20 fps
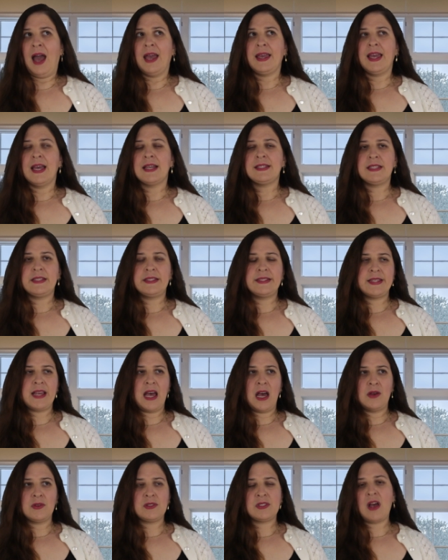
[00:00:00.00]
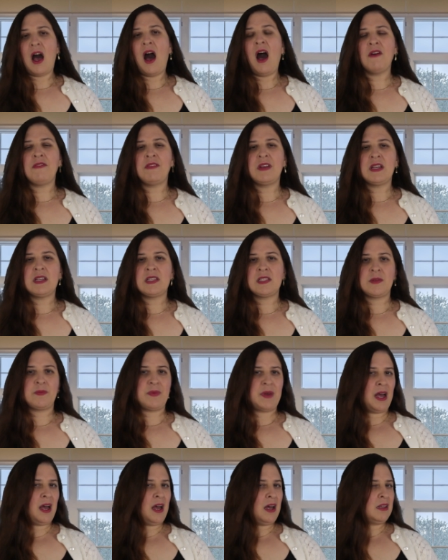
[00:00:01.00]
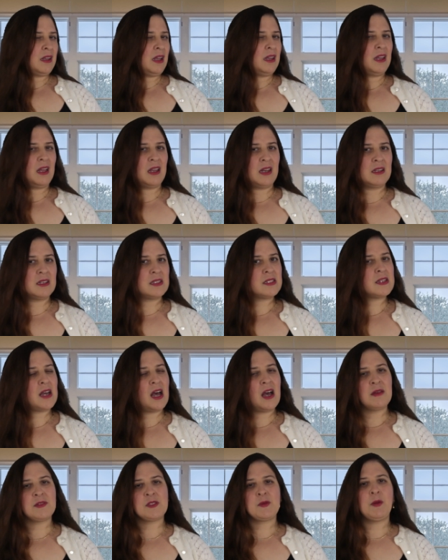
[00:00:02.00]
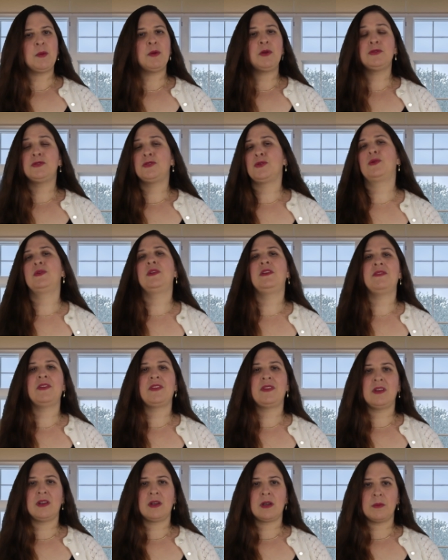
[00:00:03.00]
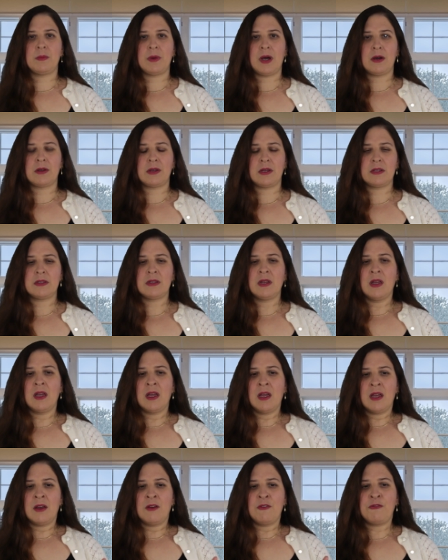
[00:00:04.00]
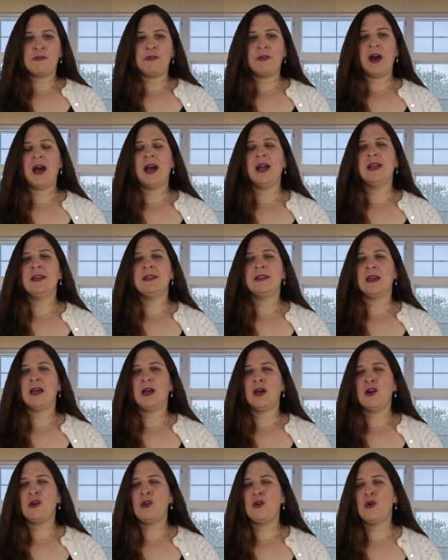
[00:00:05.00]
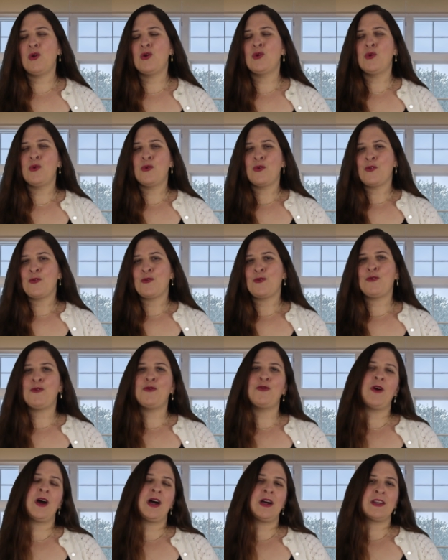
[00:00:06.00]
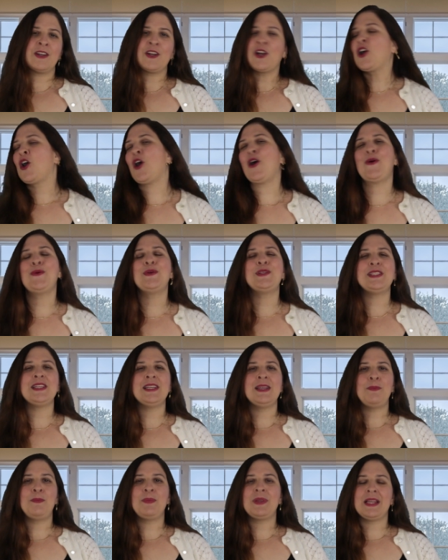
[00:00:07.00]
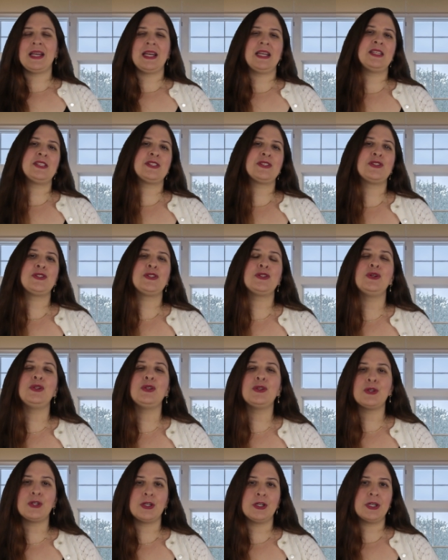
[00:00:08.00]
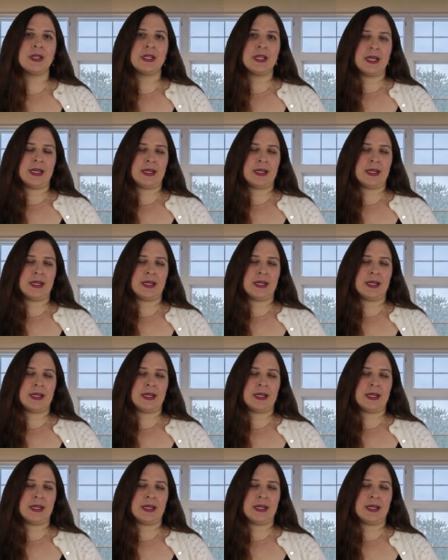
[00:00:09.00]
I guess it sounds obvious, but a lot of the times people don't even think about it. Find a cool, fun, cozy place to learn